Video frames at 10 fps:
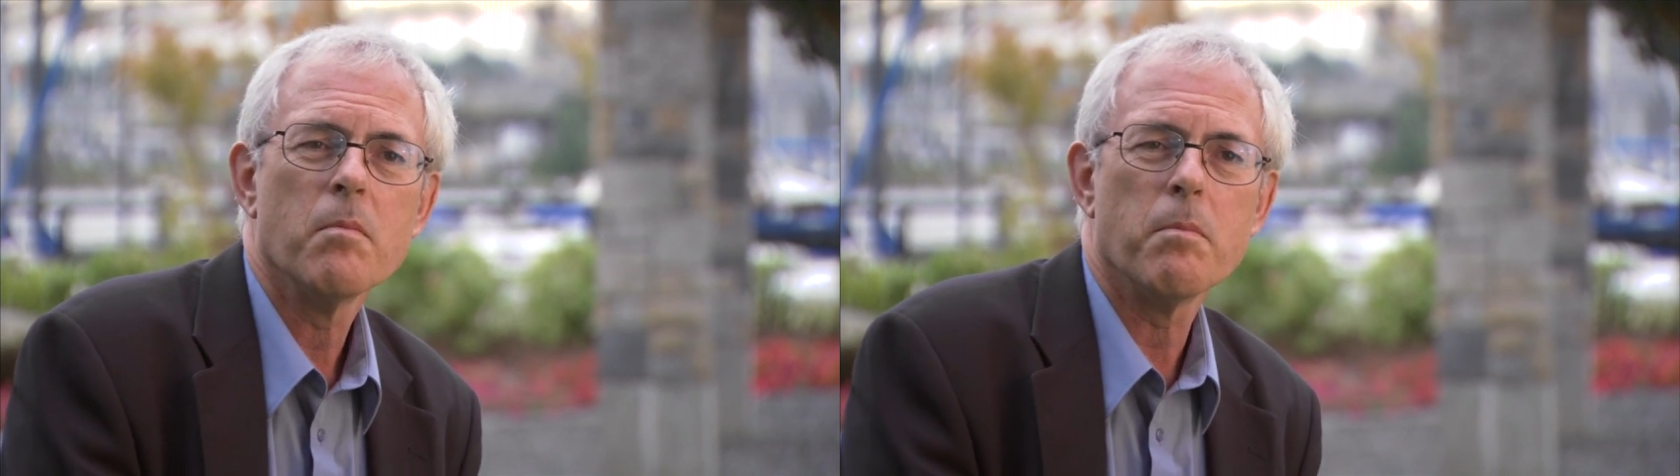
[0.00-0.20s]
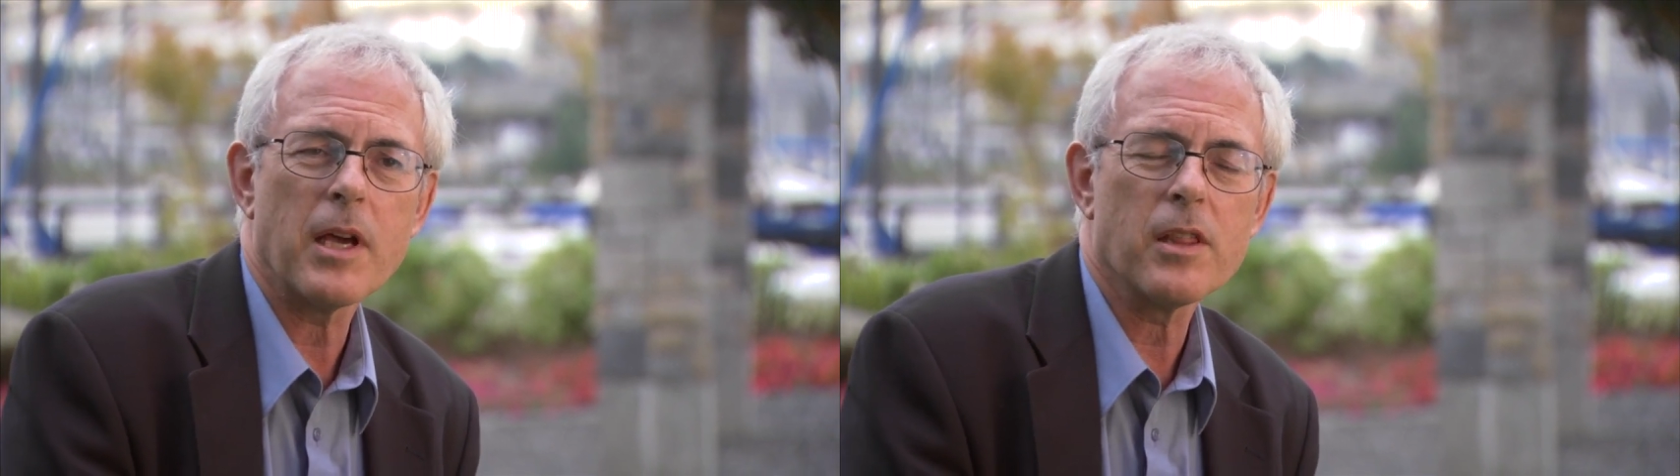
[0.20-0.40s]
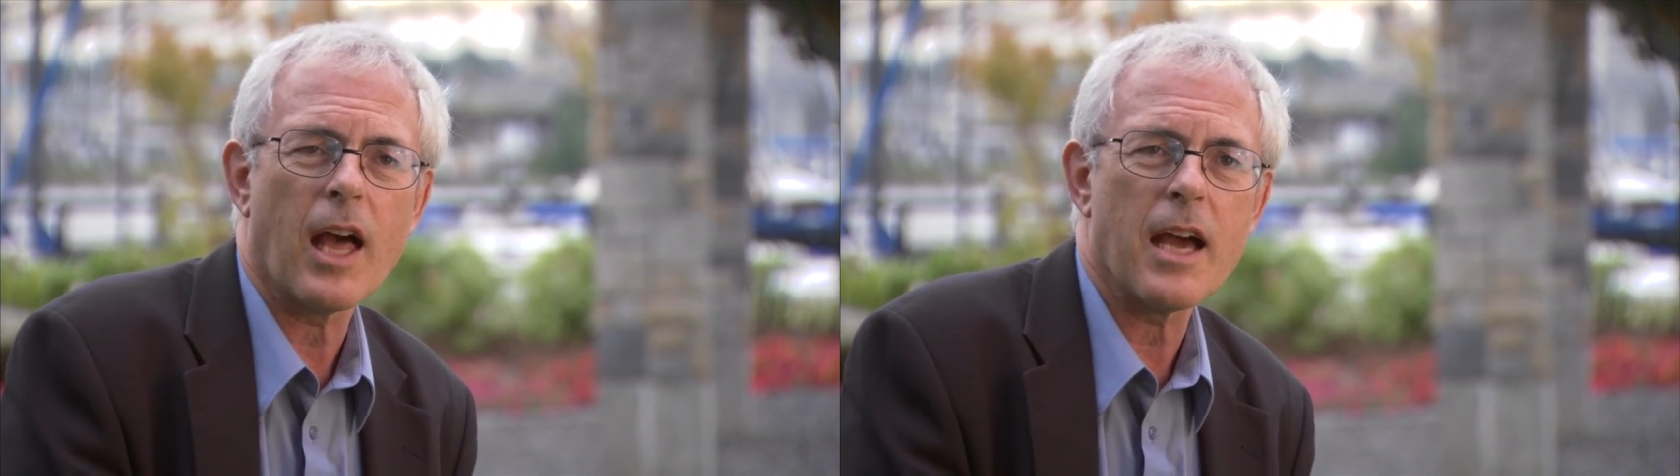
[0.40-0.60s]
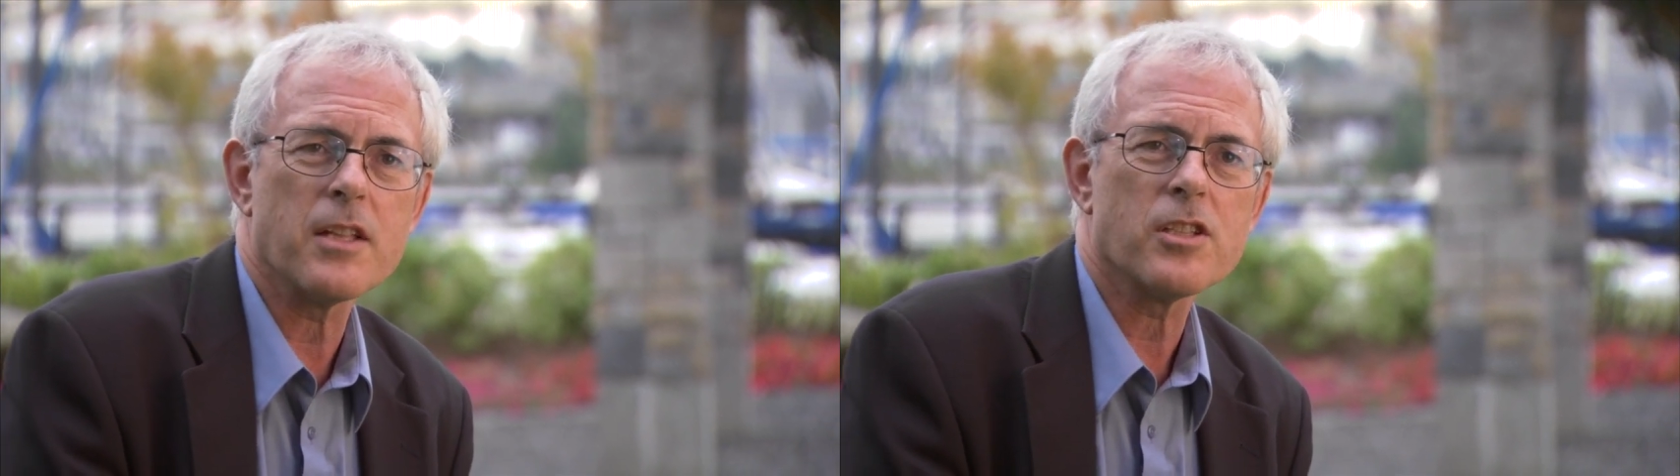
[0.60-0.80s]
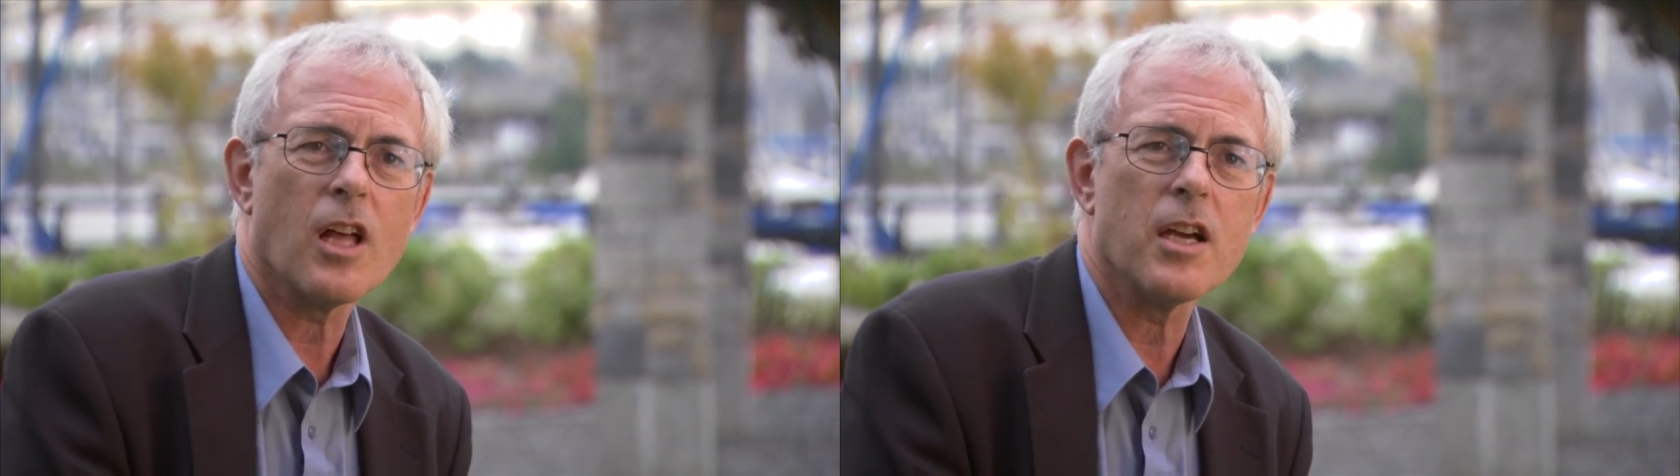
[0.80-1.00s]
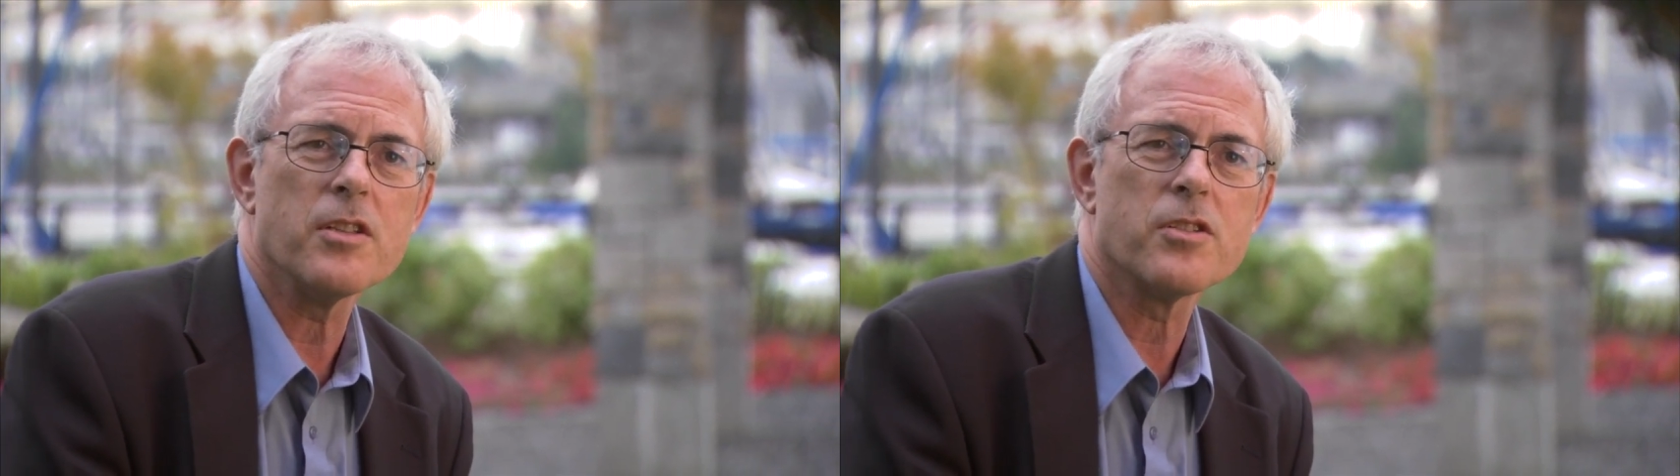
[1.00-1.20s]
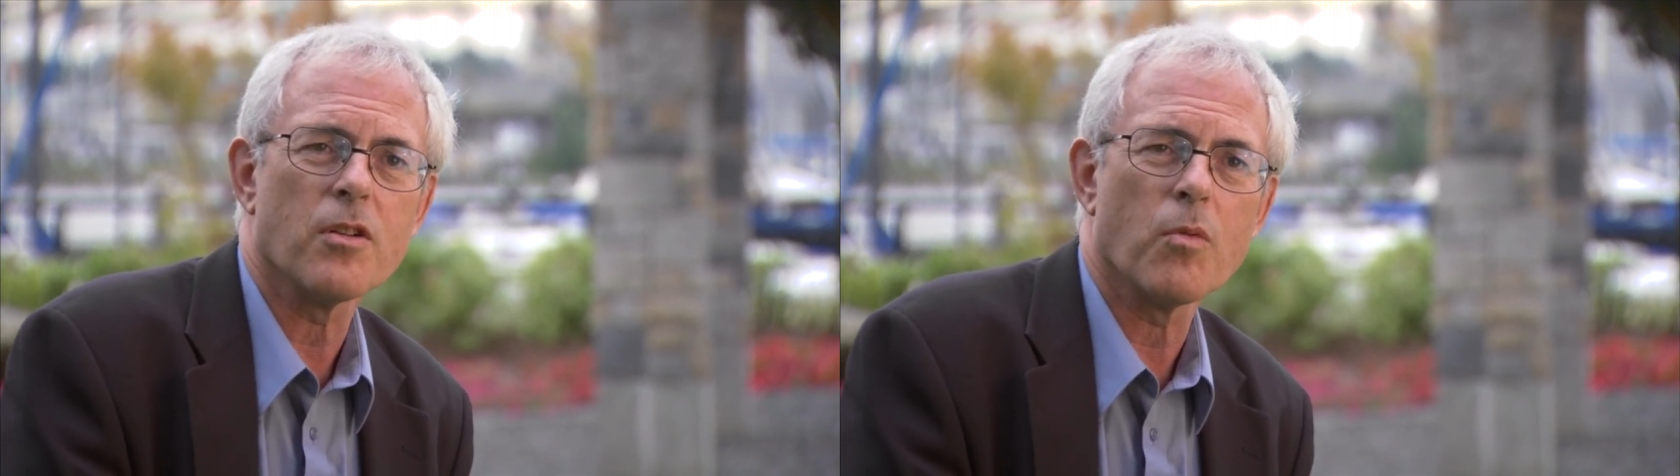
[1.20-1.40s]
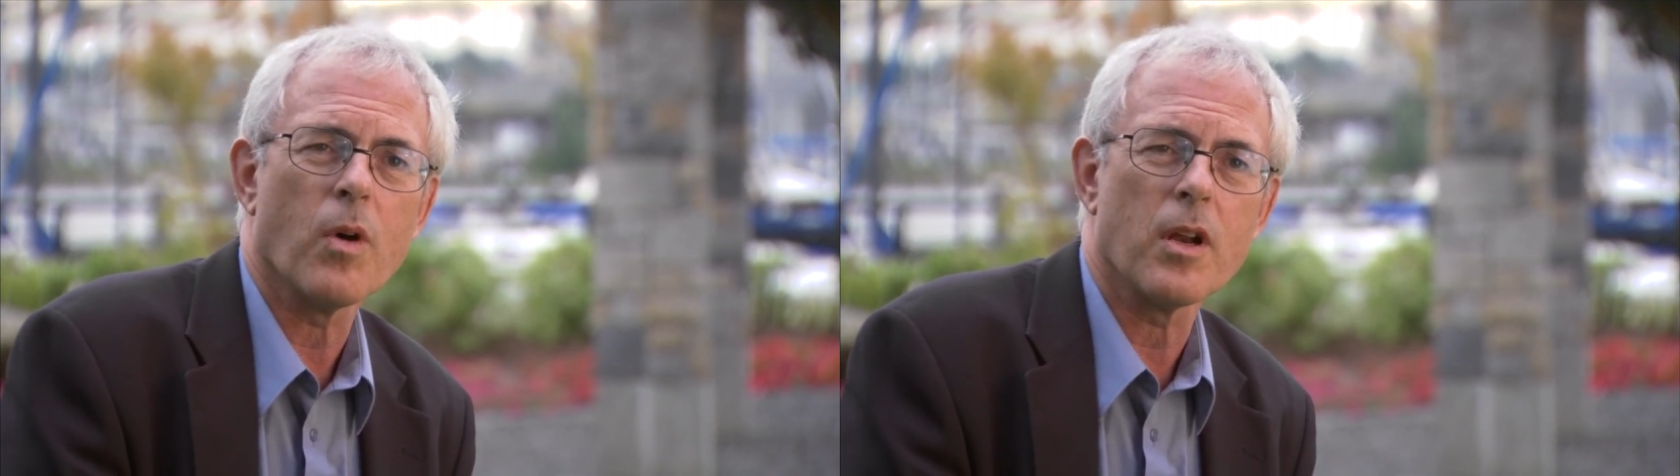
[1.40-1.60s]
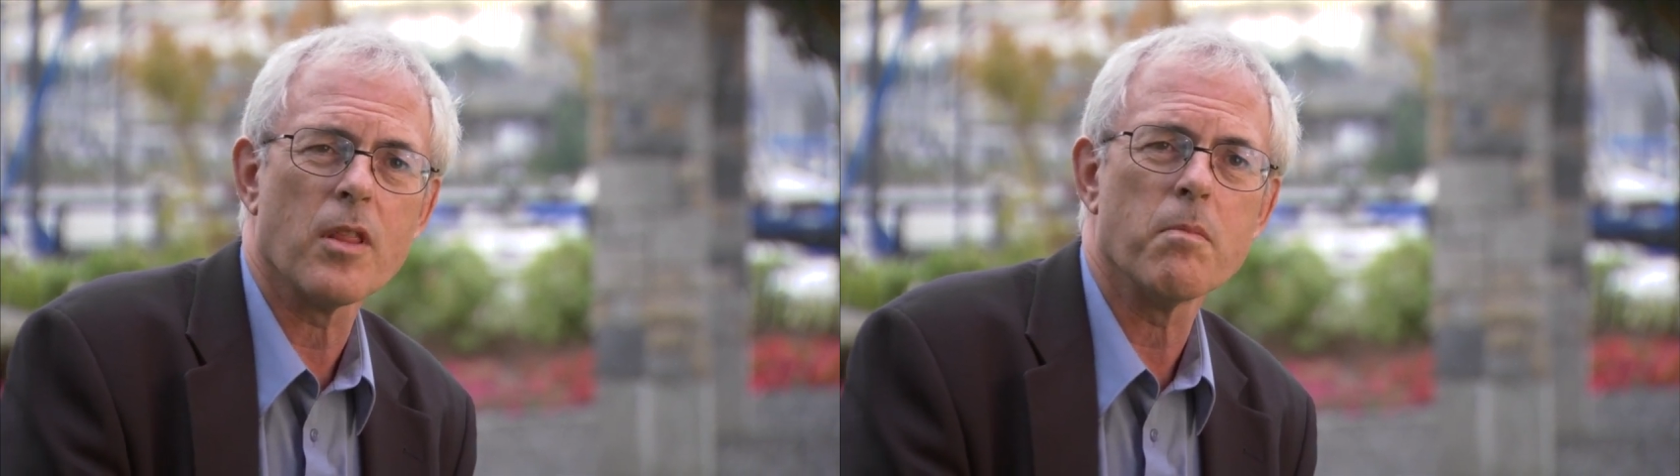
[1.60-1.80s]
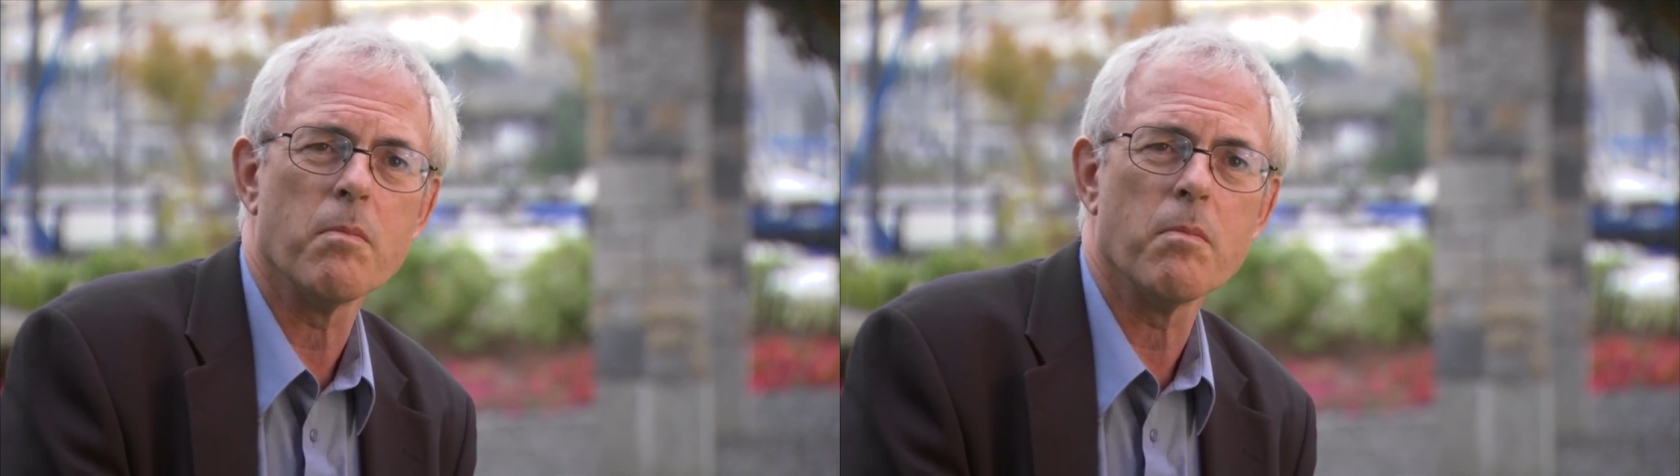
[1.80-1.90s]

Big landslides are one of the